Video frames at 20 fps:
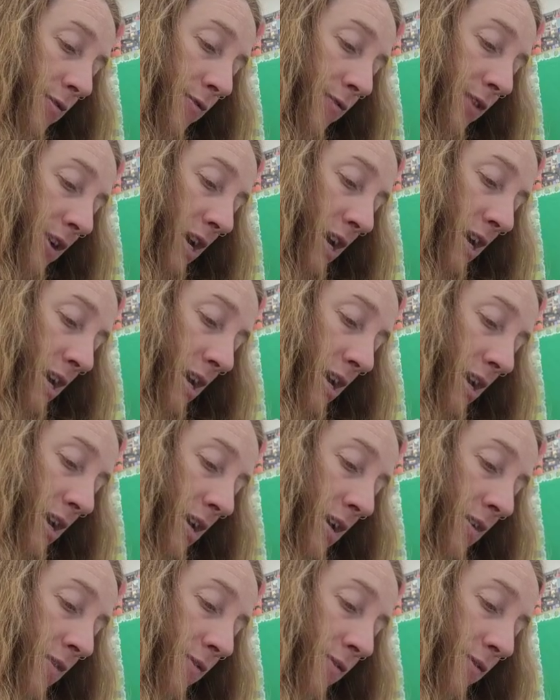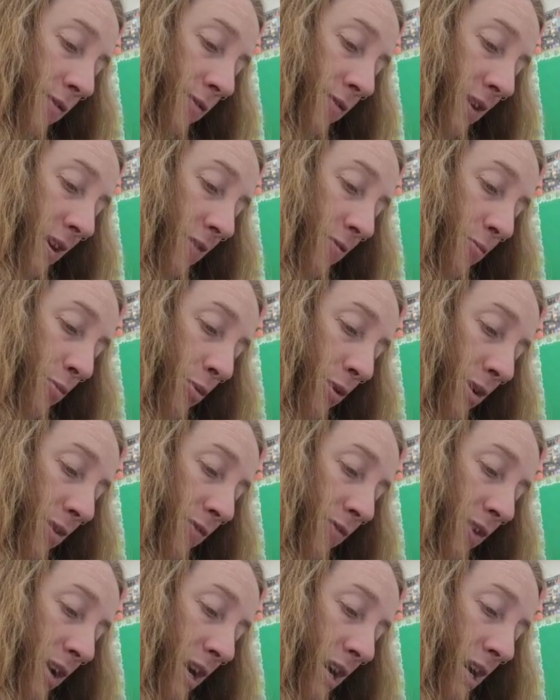5,
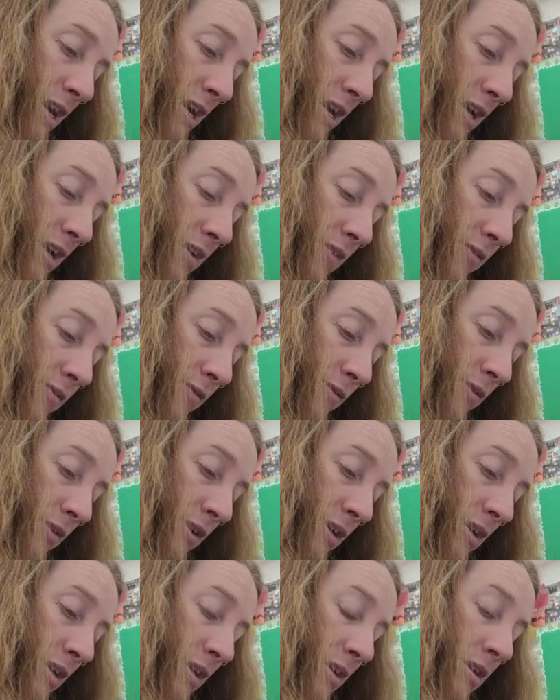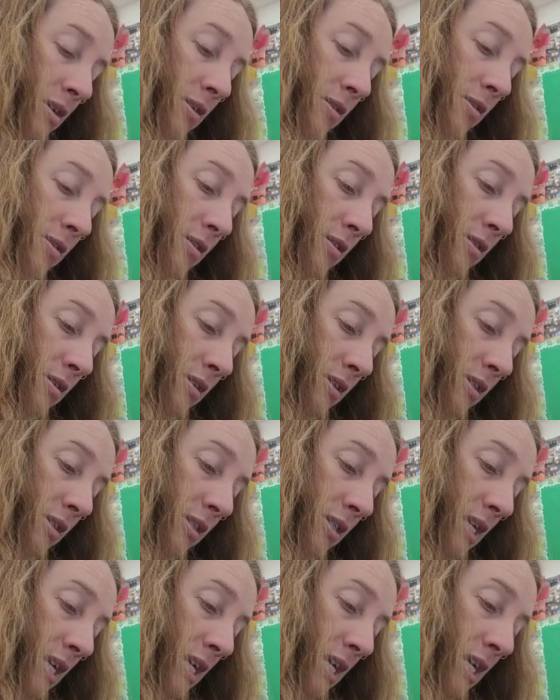5.5,
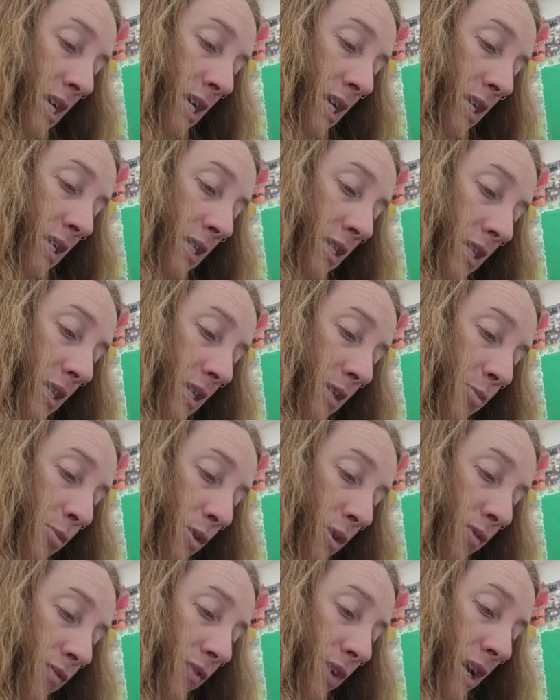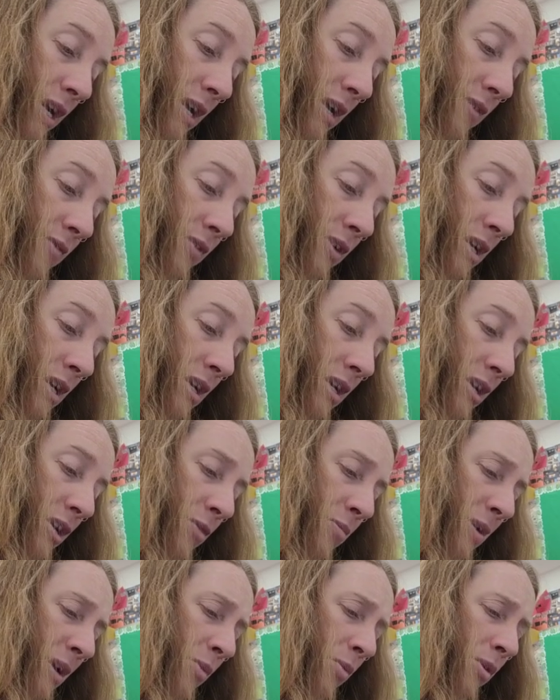6, 6.5. Now
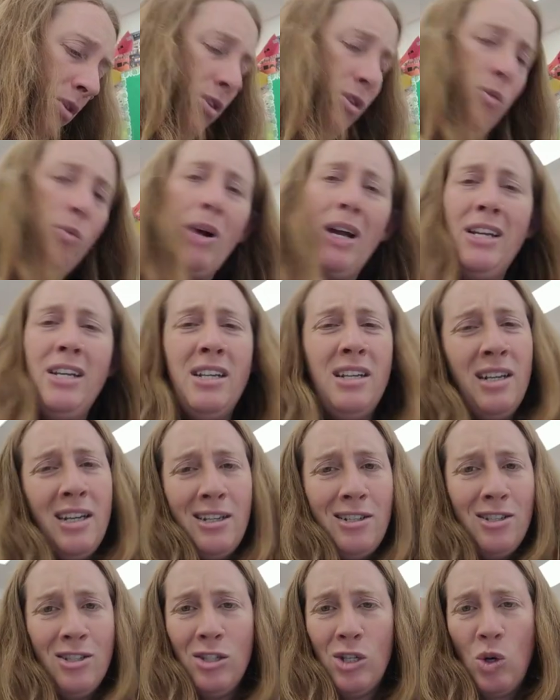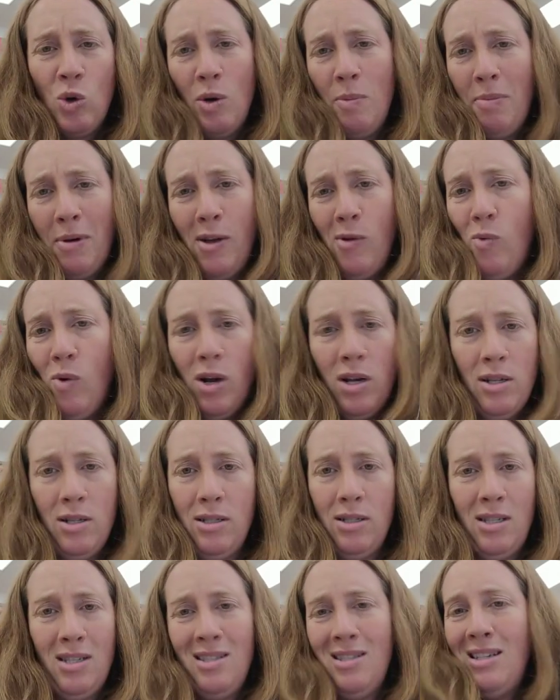you might wonder, why didn't I just go up by
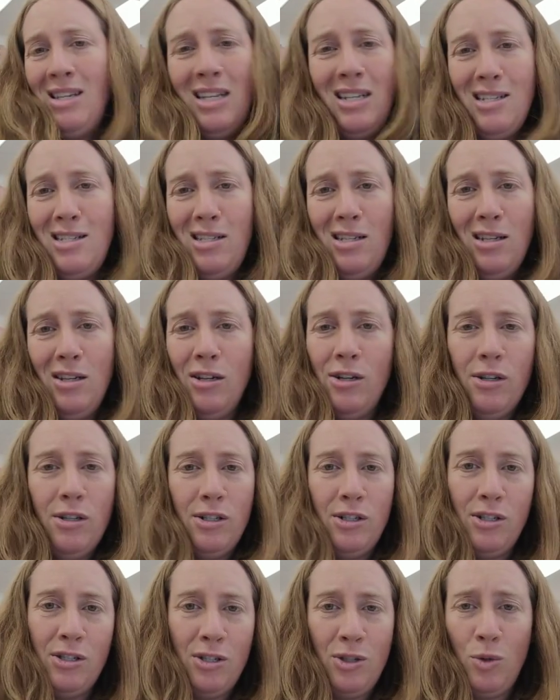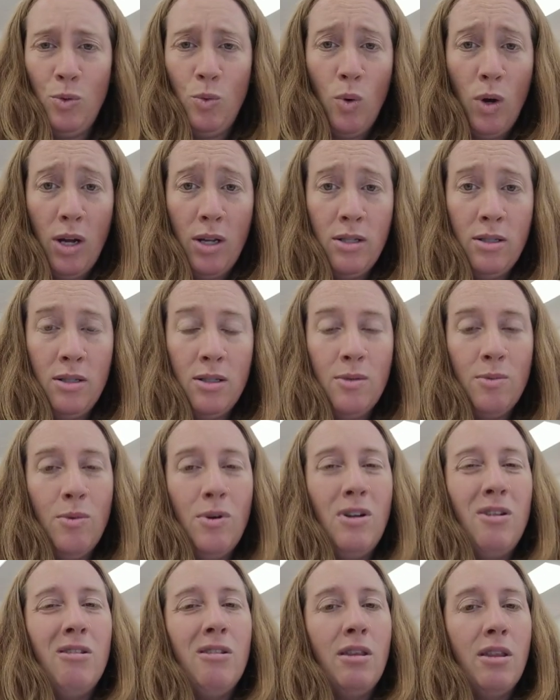ones? Isn't it easier to just do ones?
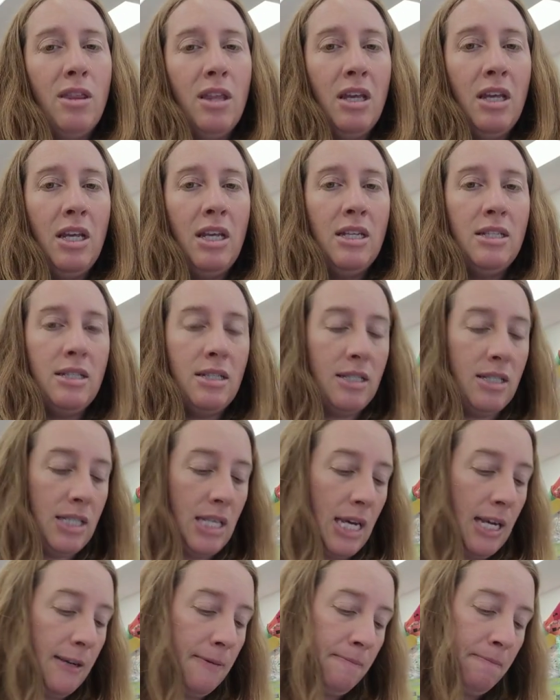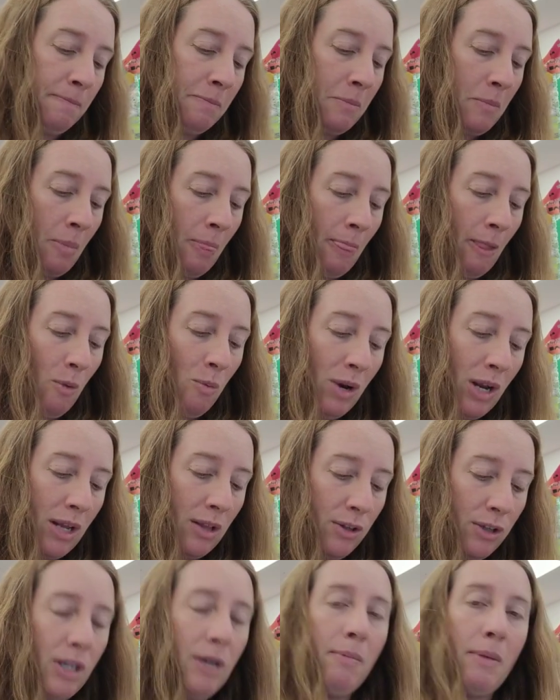Well, the thing is that when I
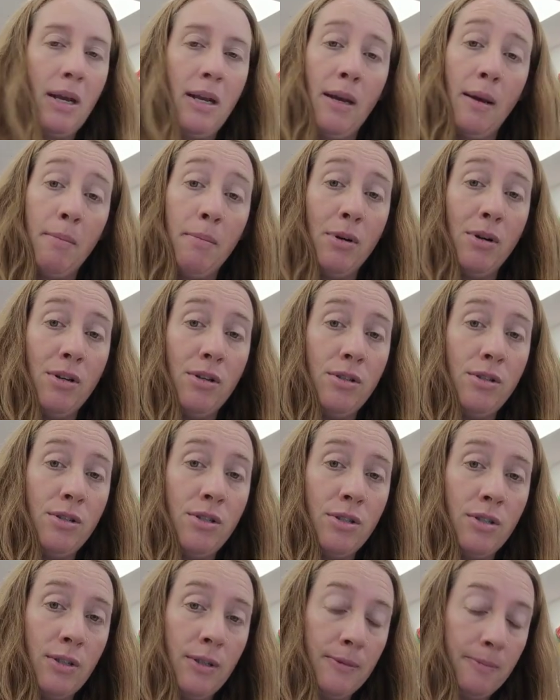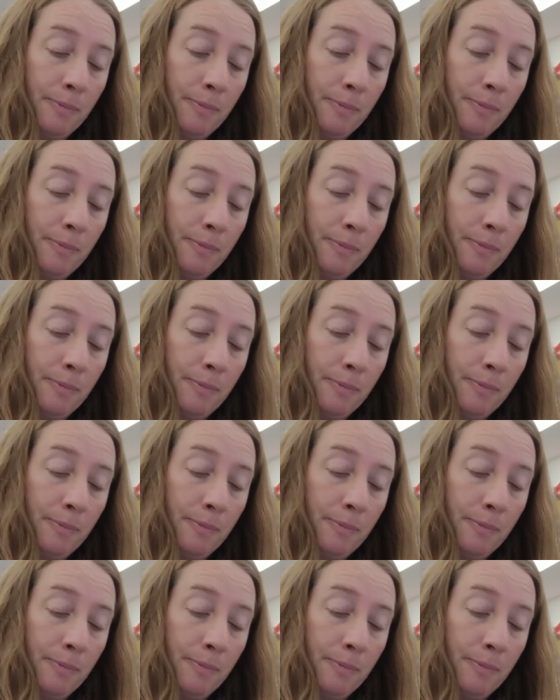look at my numbers,